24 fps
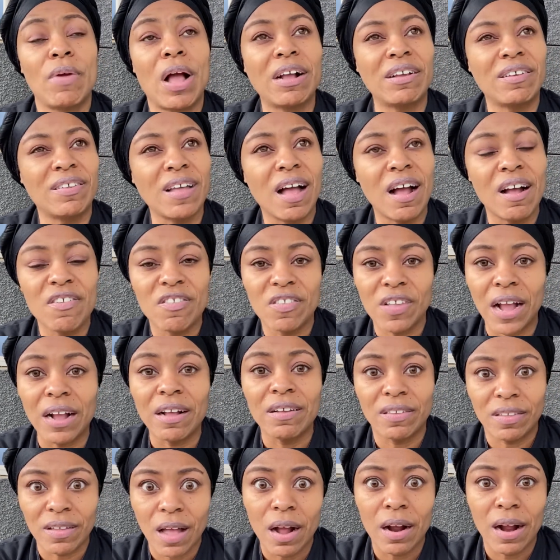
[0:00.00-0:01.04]
I
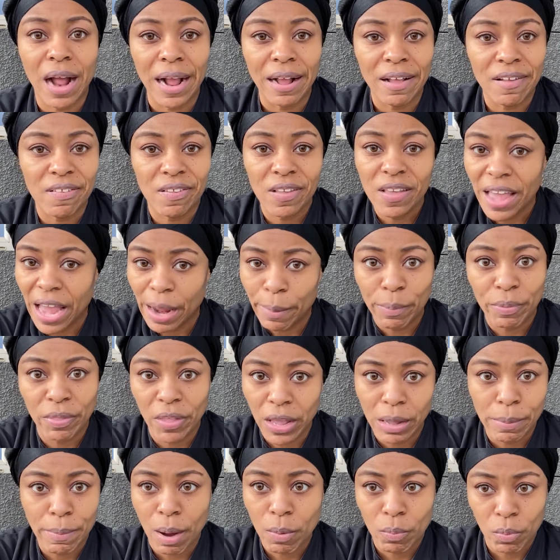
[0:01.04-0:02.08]
can see
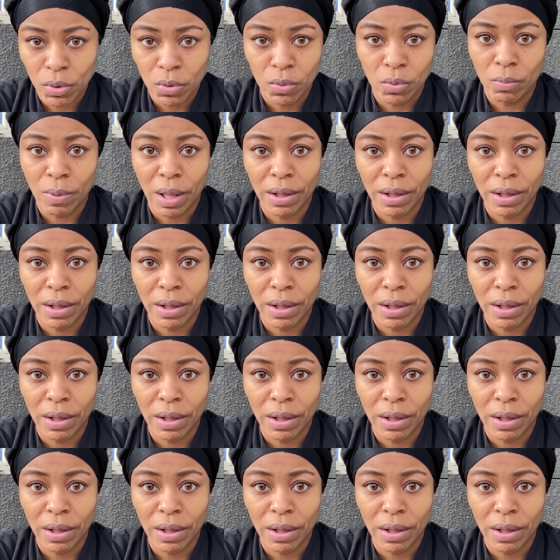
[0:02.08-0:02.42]
everything in my room.